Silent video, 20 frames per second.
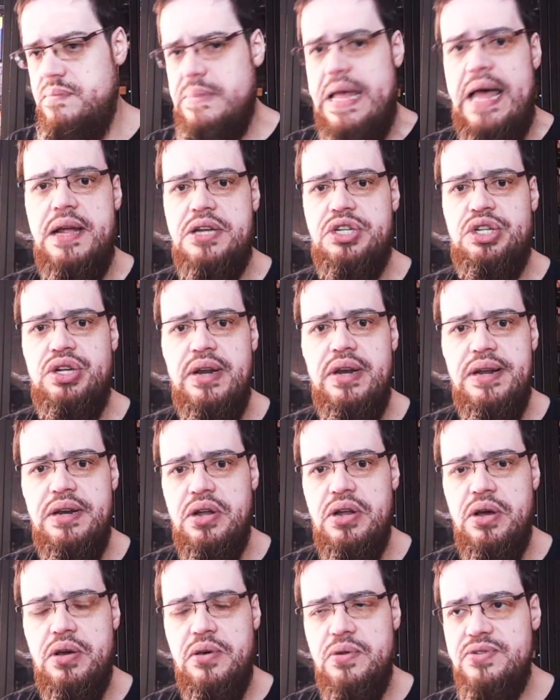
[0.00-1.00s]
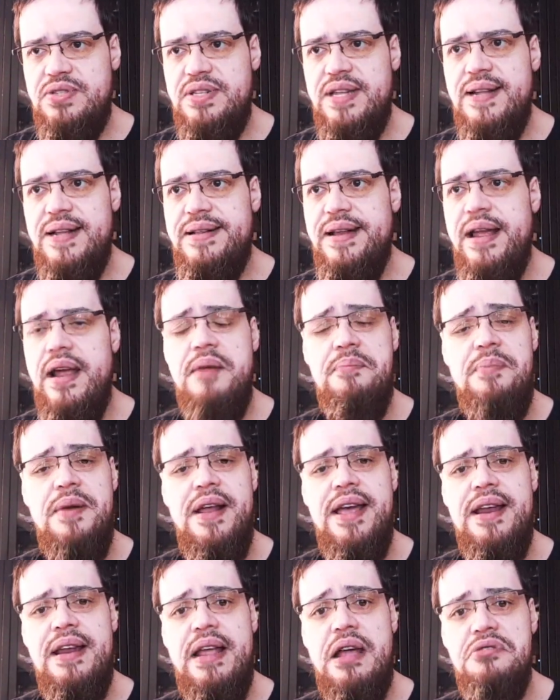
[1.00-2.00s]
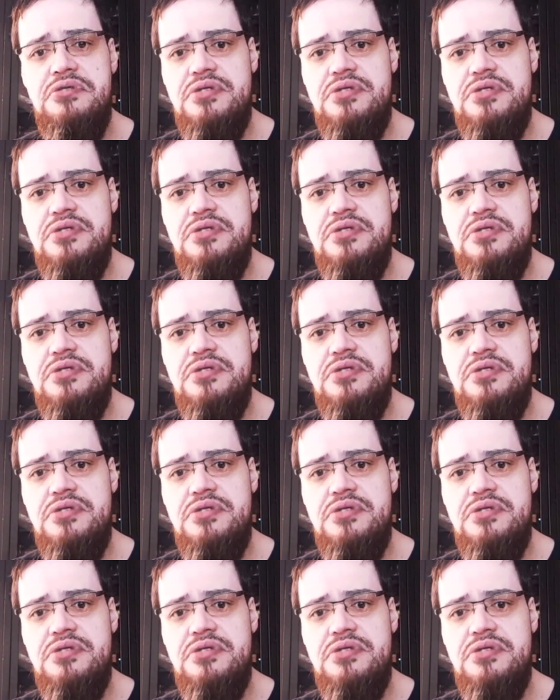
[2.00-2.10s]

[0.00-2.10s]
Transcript: actually knows that the airplane